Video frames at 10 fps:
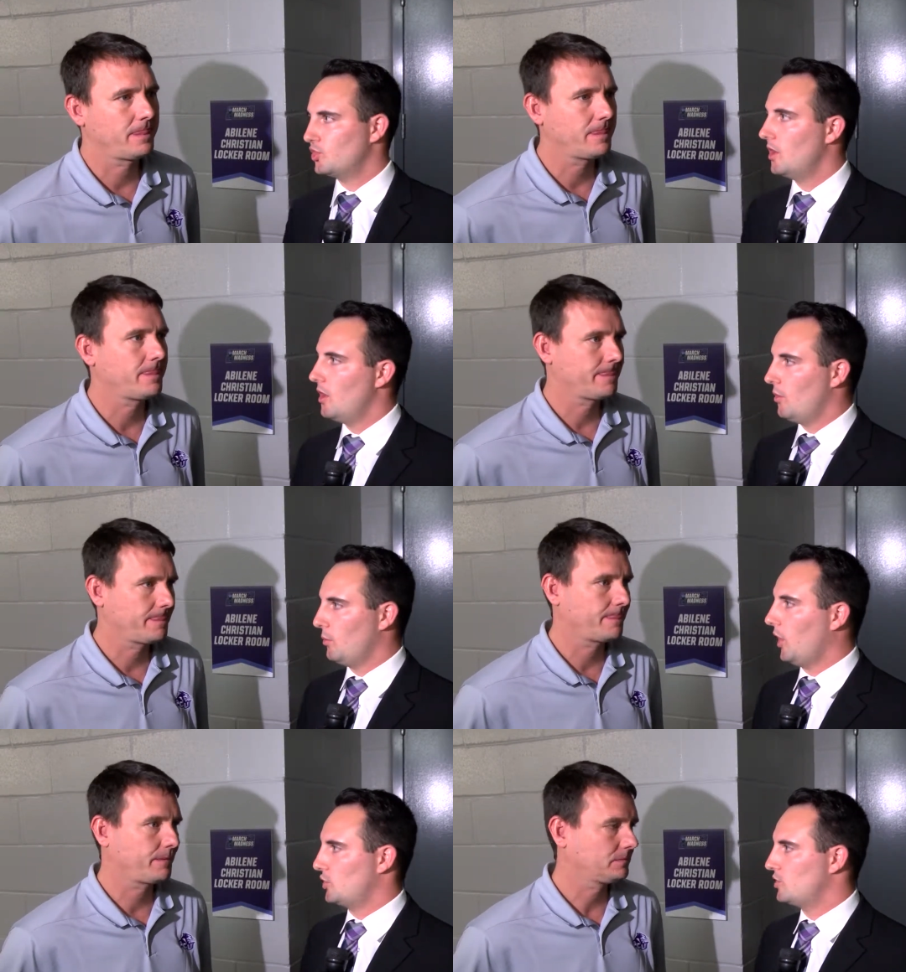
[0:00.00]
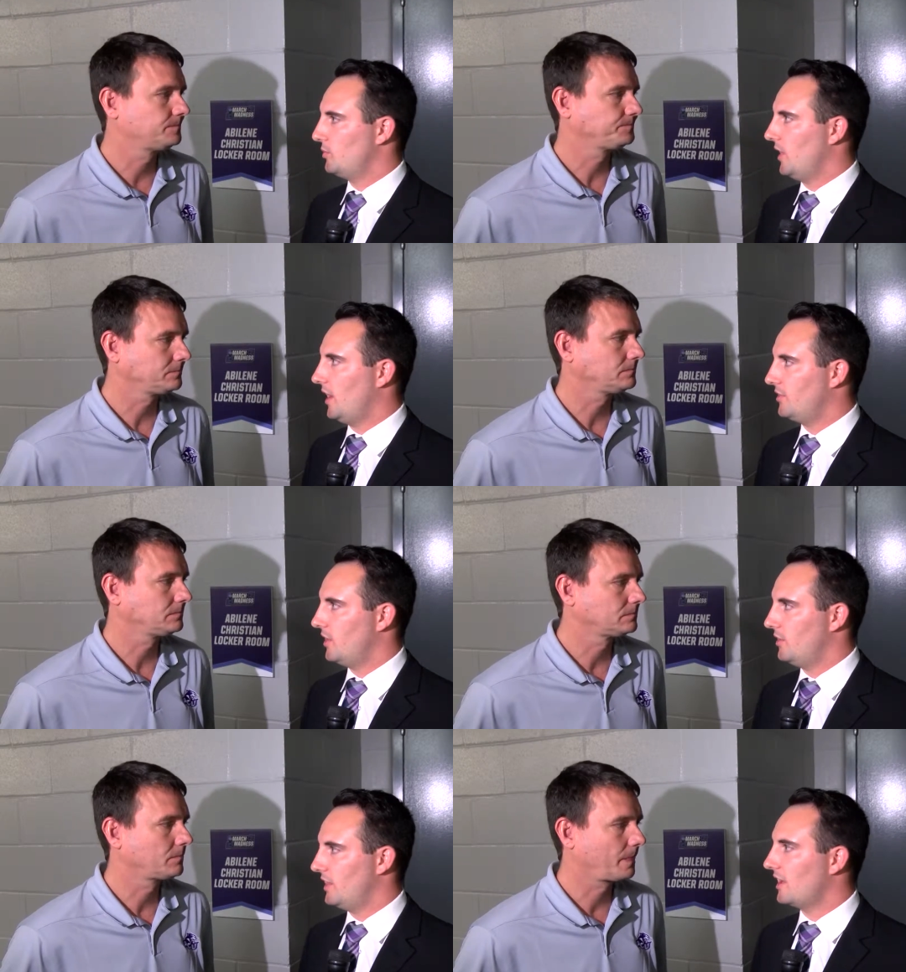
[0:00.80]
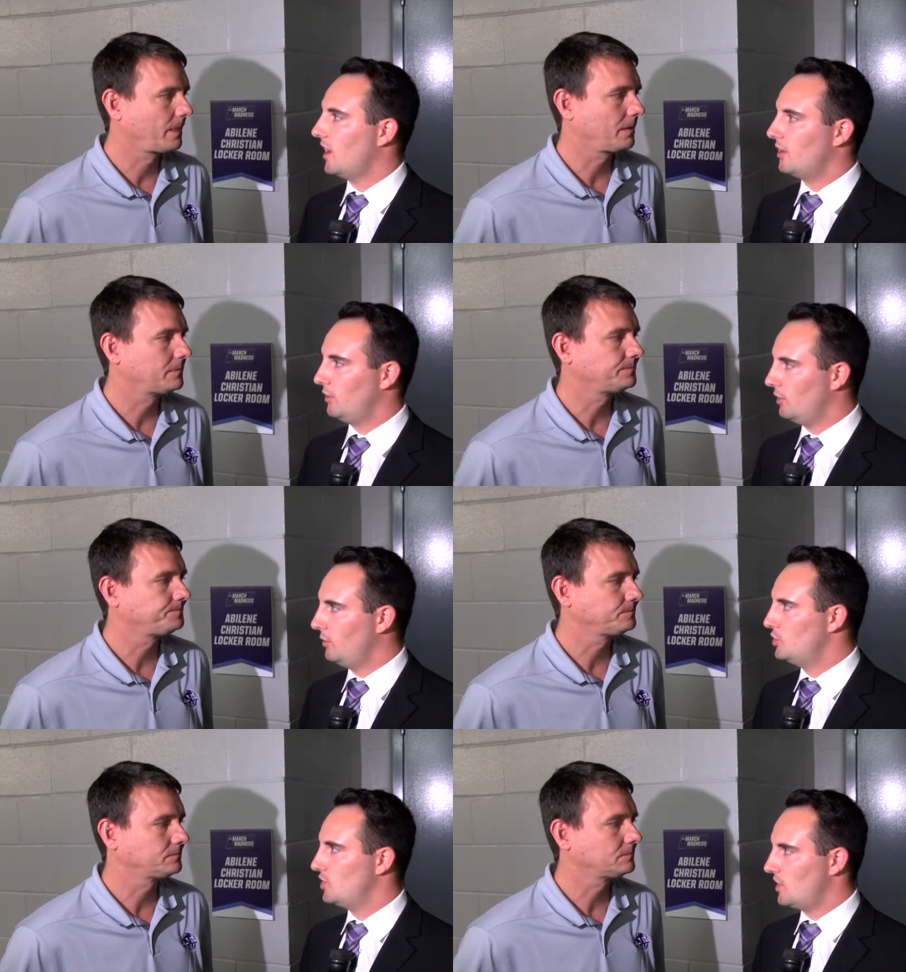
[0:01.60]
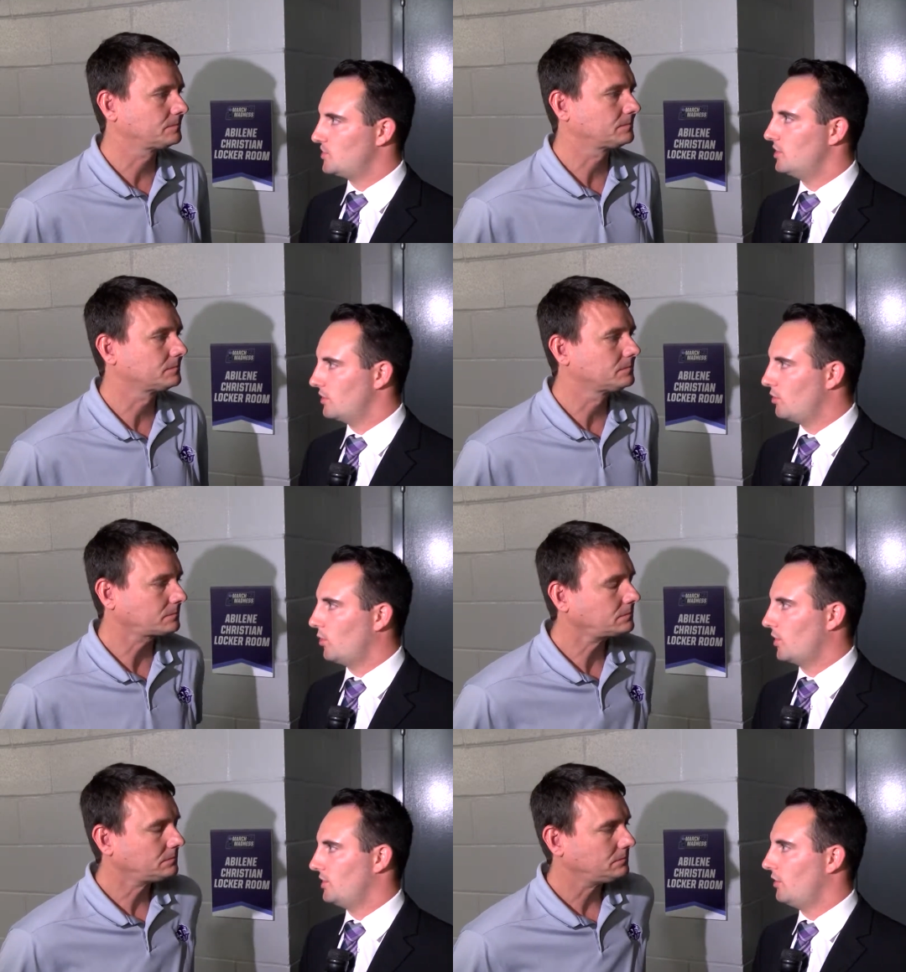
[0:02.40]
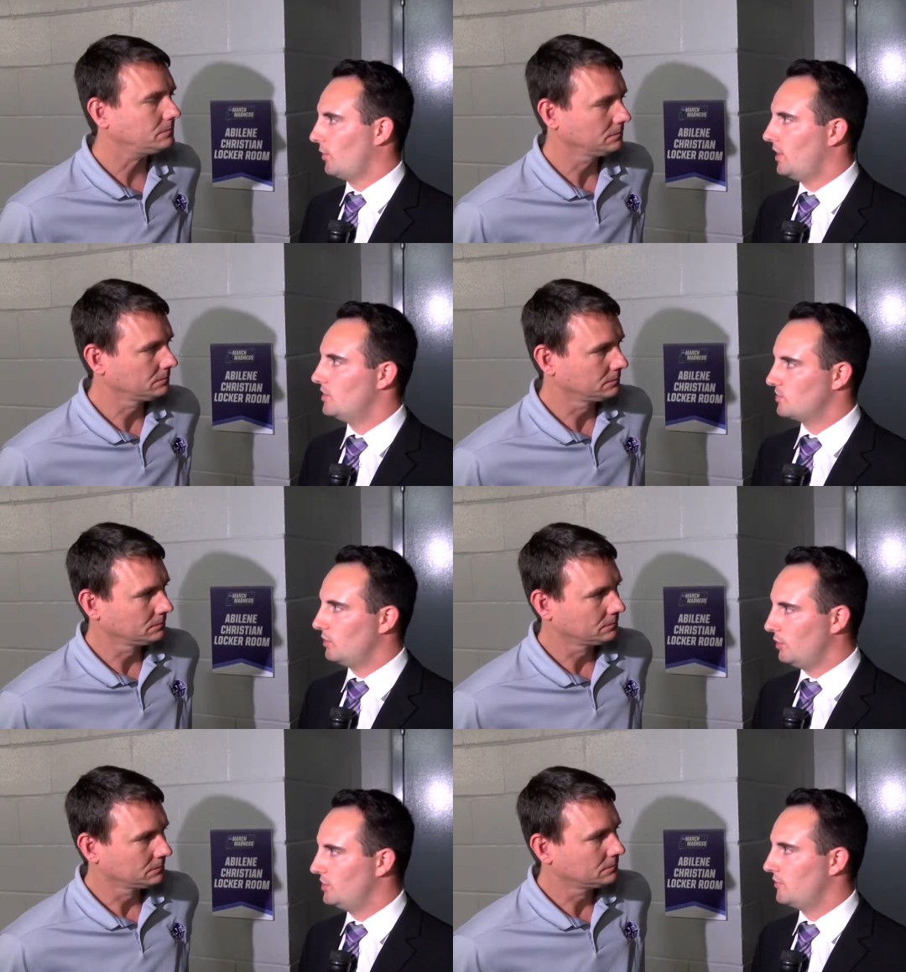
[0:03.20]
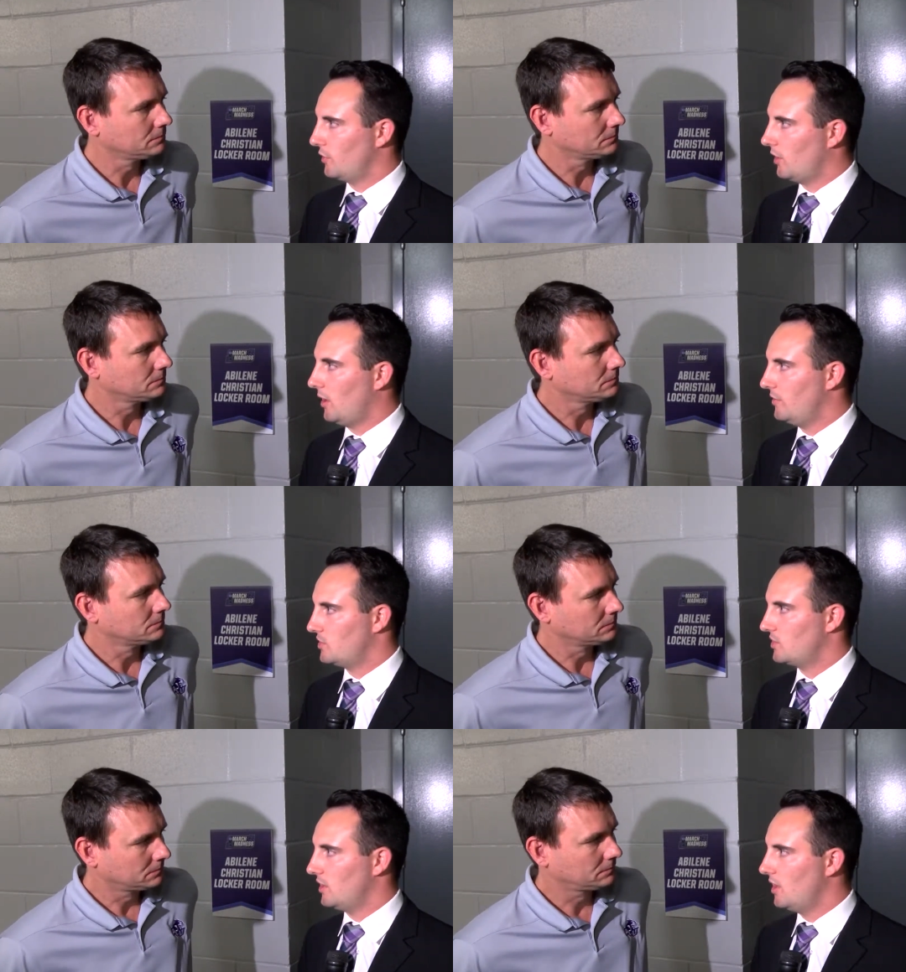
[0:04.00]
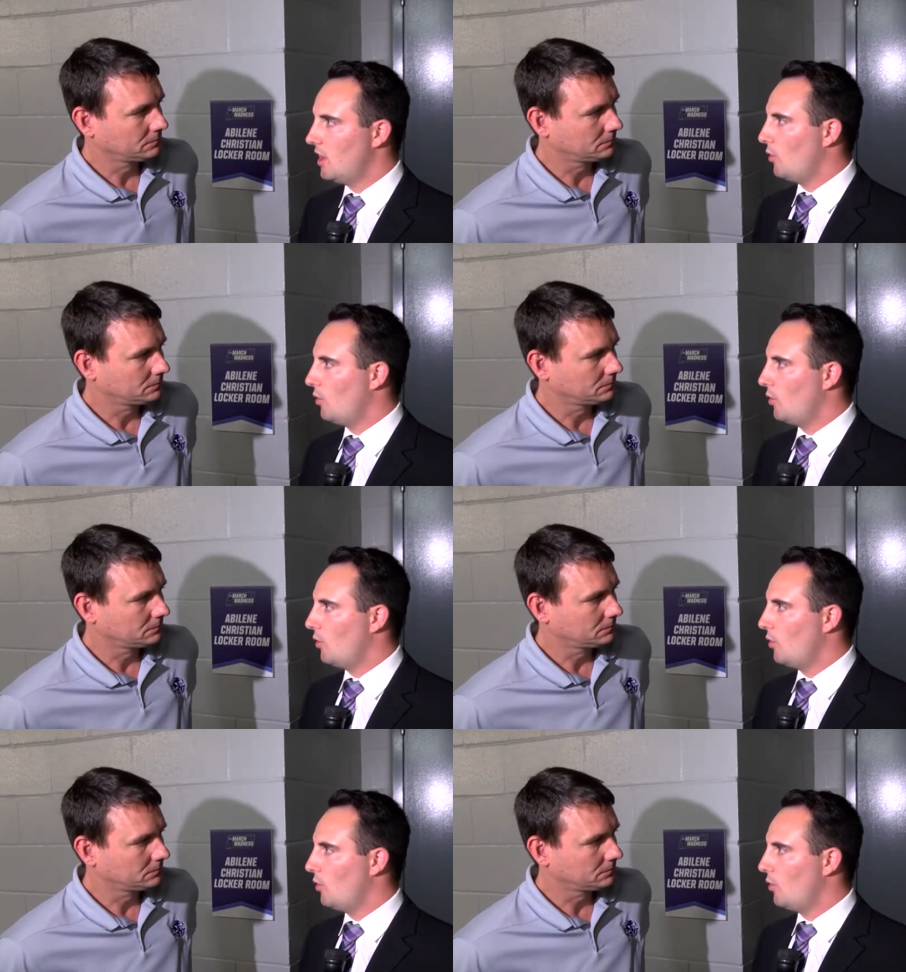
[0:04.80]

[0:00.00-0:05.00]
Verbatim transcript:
Speaker 1: Coach, we watched you play out there. They got a little adjusted to the court. The arena is a little different, obviously.